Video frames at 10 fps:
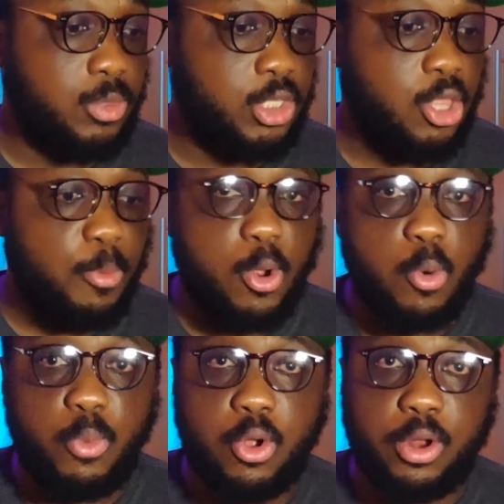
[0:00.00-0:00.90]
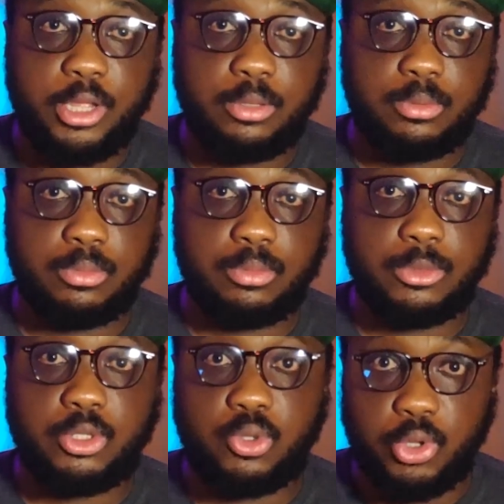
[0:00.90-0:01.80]
set up a home recording
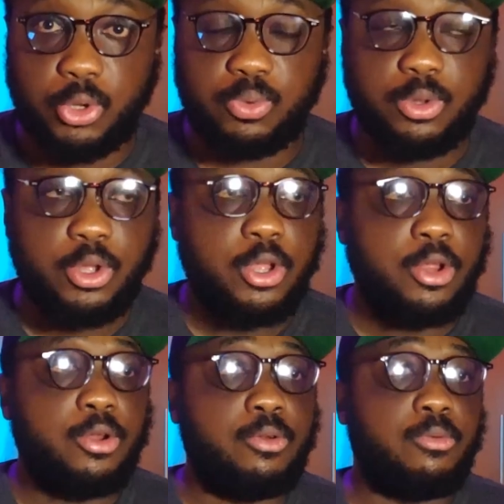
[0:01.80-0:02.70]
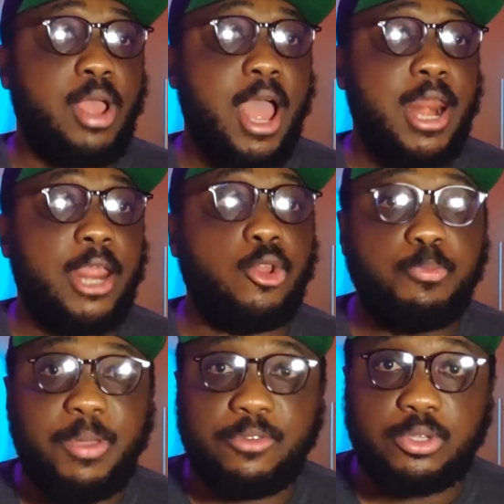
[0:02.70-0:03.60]
studio. And I
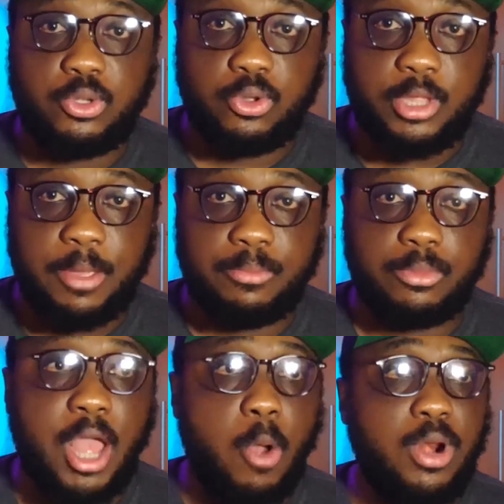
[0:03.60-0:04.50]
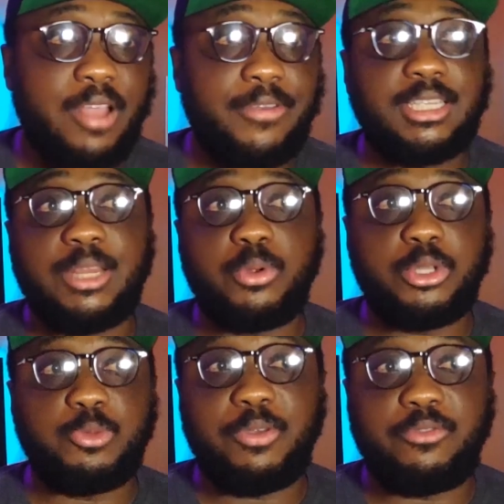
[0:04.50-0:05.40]
don't pay for studio time. I won't advise
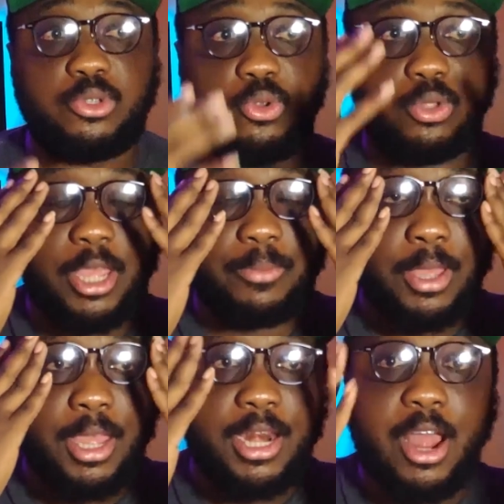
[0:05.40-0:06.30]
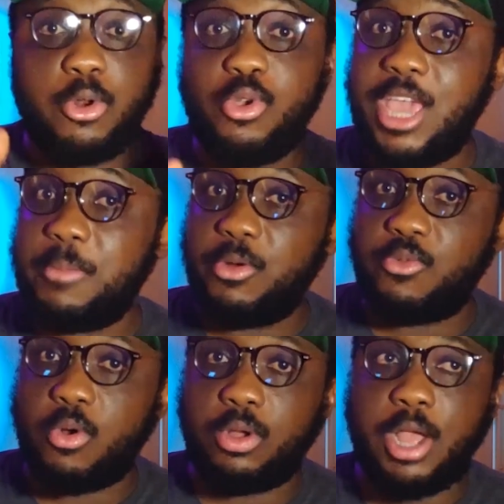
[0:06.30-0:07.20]
anybody to pay for studio time. Now, don't get me
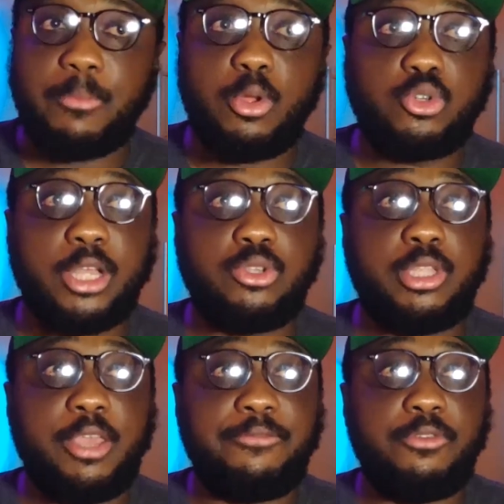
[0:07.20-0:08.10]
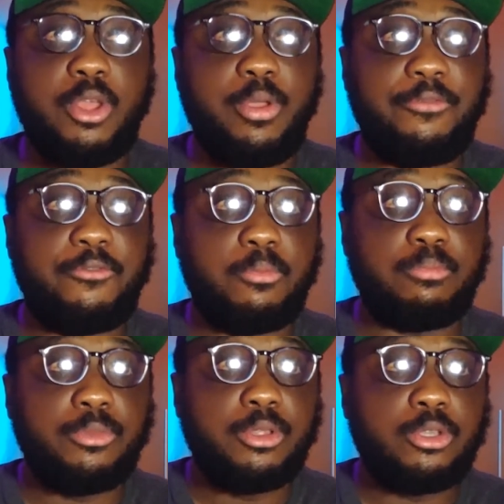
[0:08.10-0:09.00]
wrong. I'm not trying to take food away from
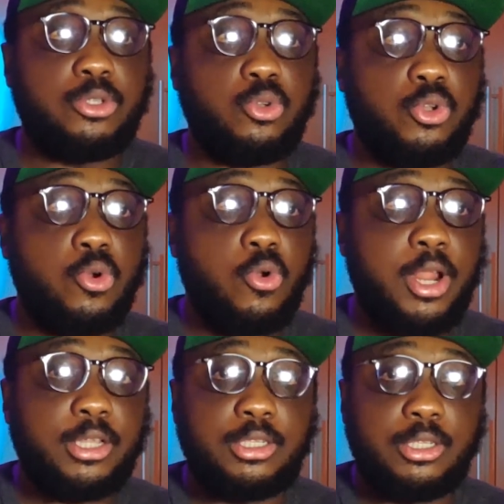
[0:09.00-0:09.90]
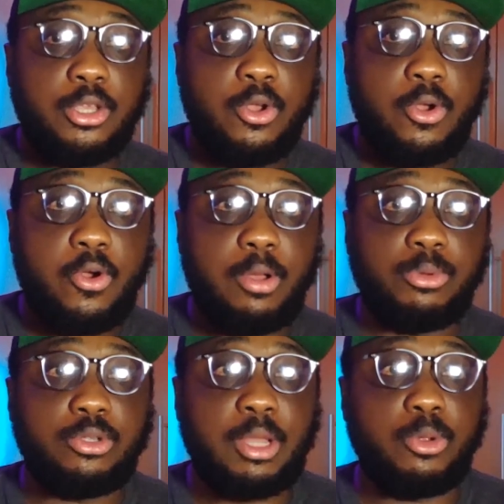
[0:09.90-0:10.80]
studio owners, or I'm
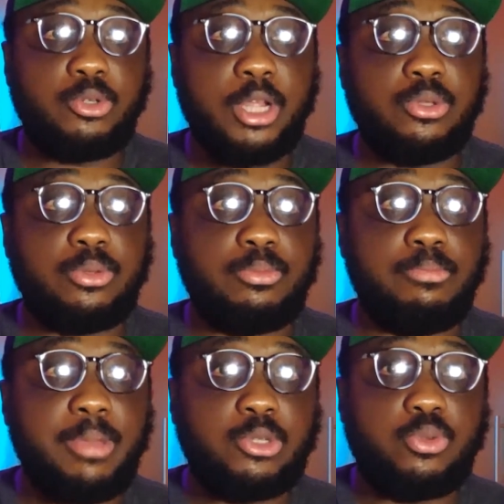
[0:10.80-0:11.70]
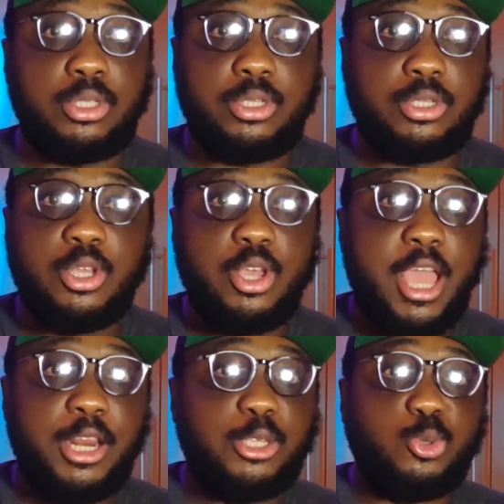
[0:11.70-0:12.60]
not trying to mess with
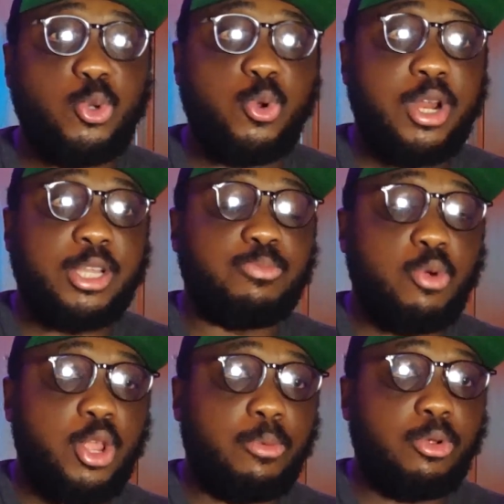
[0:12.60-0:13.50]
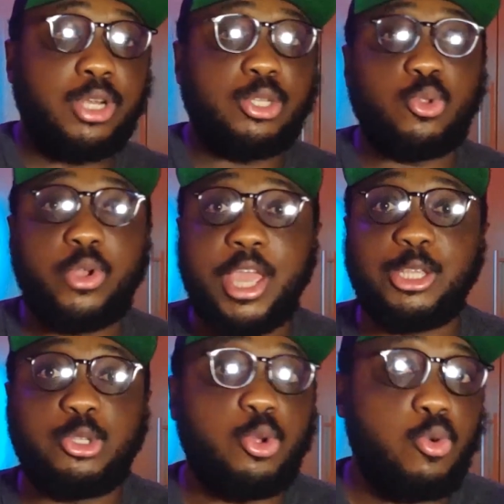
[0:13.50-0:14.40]
any studio owner's money. I'm not trying to knock any
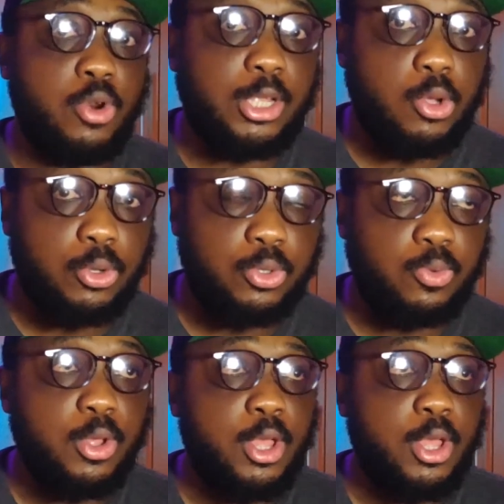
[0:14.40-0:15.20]
studio owner's hustle.